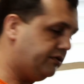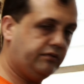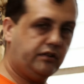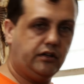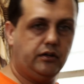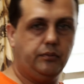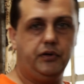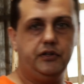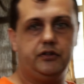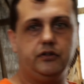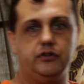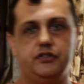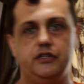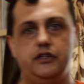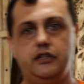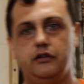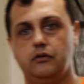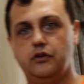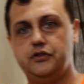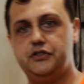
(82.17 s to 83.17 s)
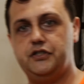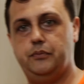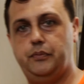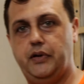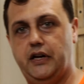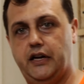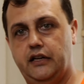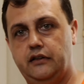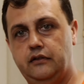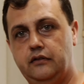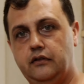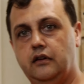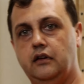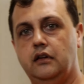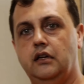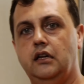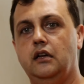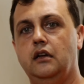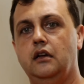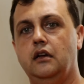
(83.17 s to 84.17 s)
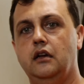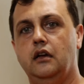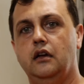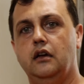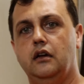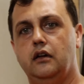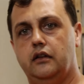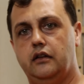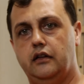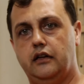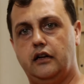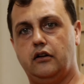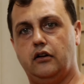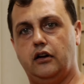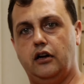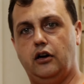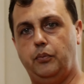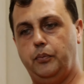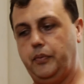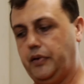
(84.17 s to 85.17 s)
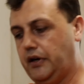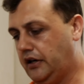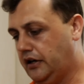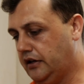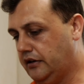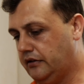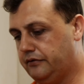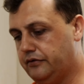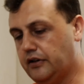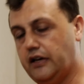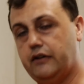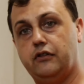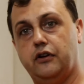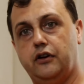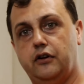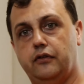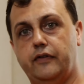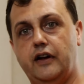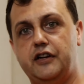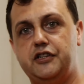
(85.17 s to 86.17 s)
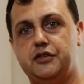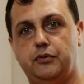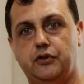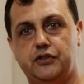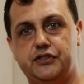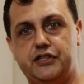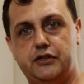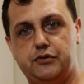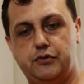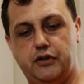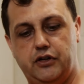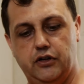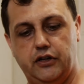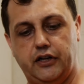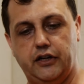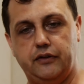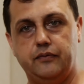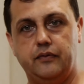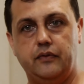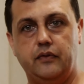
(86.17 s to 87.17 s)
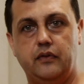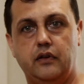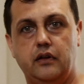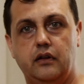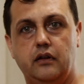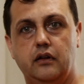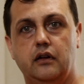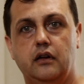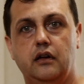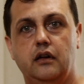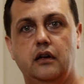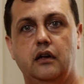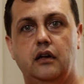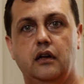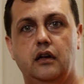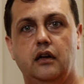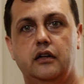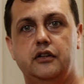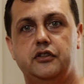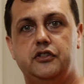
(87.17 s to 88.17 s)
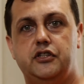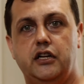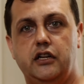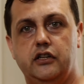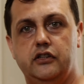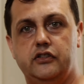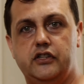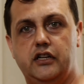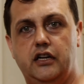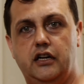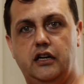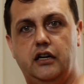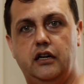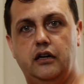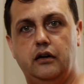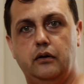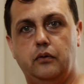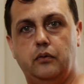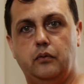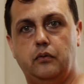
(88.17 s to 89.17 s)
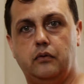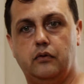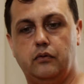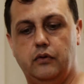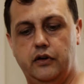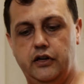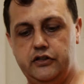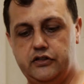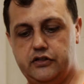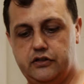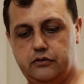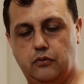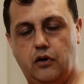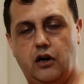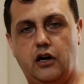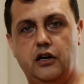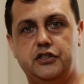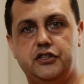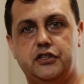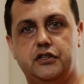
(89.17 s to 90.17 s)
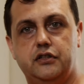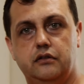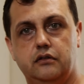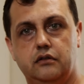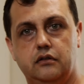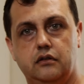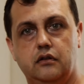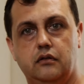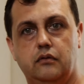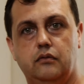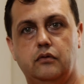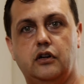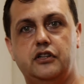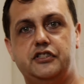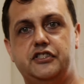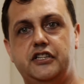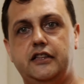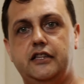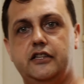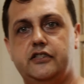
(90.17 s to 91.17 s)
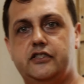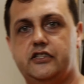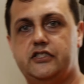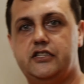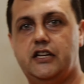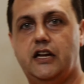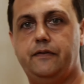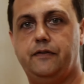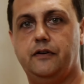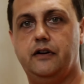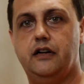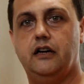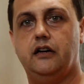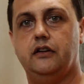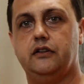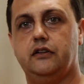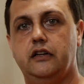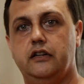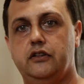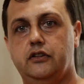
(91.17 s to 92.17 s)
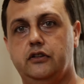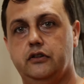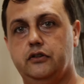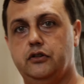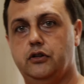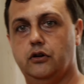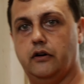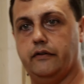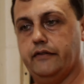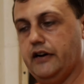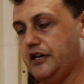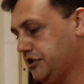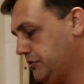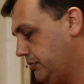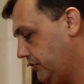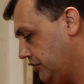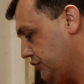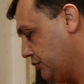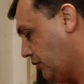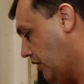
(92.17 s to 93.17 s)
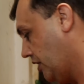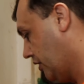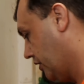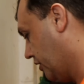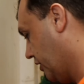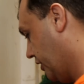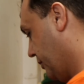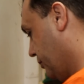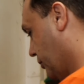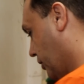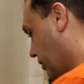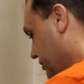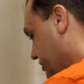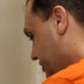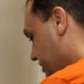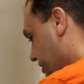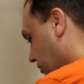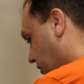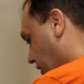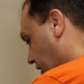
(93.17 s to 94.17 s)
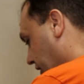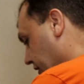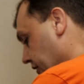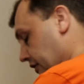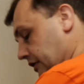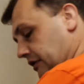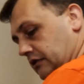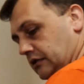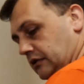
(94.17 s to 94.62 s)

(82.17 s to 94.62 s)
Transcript: we're going to put those in the roasting pan. That'll help flavor your vegetables as we cook it. Chicken's rinsed, washed. We're going to set this aside for now and do our vegetables while our cutting board is still clean.